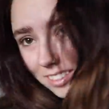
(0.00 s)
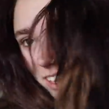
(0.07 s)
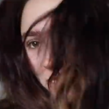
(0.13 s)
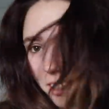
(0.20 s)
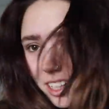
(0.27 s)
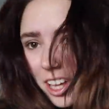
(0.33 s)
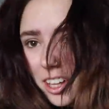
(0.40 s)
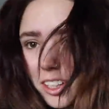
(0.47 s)
love
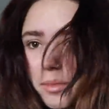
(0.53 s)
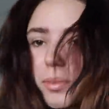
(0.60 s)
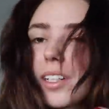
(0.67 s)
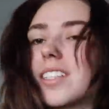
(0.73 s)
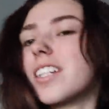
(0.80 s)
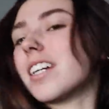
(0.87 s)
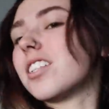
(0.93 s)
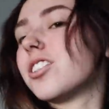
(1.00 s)
the color, but
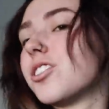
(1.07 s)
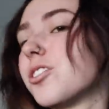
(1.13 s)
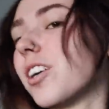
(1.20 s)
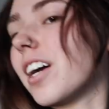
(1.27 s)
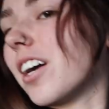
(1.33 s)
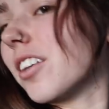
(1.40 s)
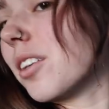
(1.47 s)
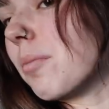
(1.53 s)
it's like
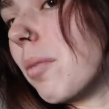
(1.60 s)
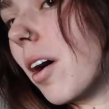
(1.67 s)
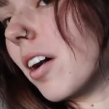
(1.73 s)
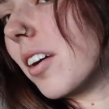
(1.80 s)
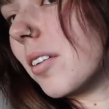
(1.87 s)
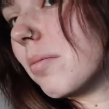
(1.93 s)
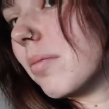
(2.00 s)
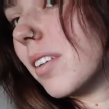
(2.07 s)
straight on the
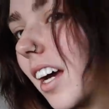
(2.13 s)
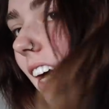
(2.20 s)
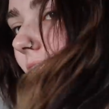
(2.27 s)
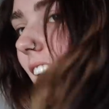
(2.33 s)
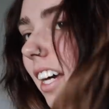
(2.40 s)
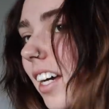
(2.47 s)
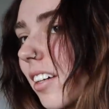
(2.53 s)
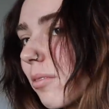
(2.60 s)
bottom
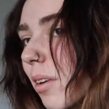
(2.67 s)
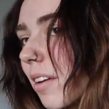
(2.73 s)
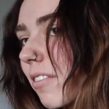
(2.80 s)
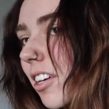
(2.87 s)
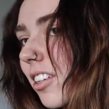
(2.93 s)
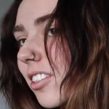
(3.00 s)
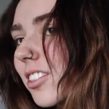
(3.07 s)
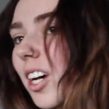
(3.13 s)
and
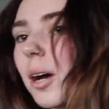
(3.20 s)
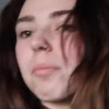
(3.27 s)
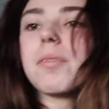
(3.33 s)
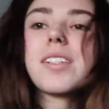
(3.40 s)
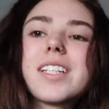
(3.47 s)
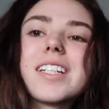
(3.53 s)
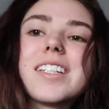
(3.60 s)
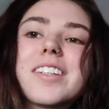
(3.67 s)
wavy on the top
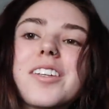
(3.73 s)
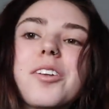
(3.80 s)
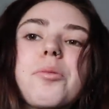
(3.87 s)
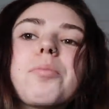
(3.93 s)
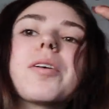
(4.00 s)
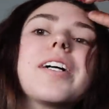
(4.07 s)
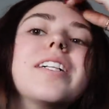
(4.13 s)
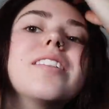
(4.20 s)
because I did little
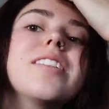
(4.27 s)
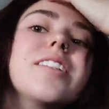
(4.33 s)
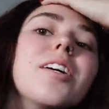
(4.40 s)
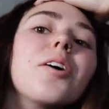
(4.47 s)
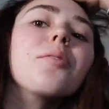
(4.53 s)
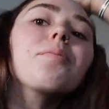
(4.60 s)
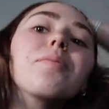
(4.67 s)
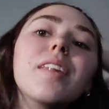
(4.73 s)
braids,
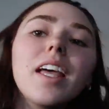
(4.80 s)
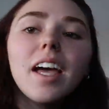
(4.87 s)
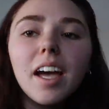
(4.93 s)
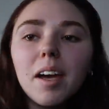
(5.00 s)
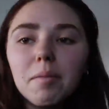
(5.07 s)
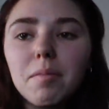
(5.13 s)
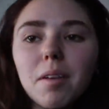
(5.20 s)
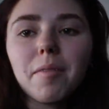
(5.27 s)
so
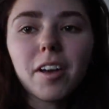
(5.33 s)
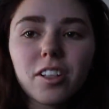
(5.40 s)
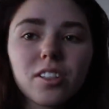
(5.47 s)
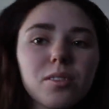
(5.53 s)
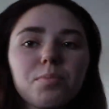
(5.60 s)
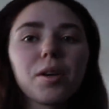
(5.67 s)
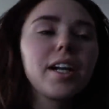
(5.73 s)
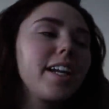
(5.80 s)
maybe I'll
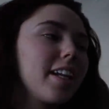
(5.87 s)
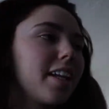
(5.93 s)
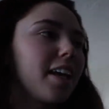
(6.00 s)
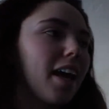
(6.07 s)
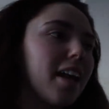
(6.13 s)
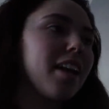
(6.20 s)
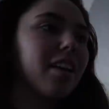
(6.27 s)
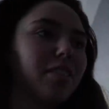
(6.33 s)
just braid it
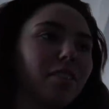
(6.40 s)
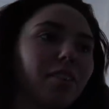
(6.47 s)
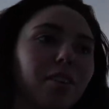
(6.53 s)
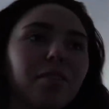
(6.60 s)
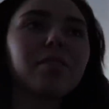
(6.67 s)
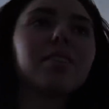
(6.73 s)
again, I don't know.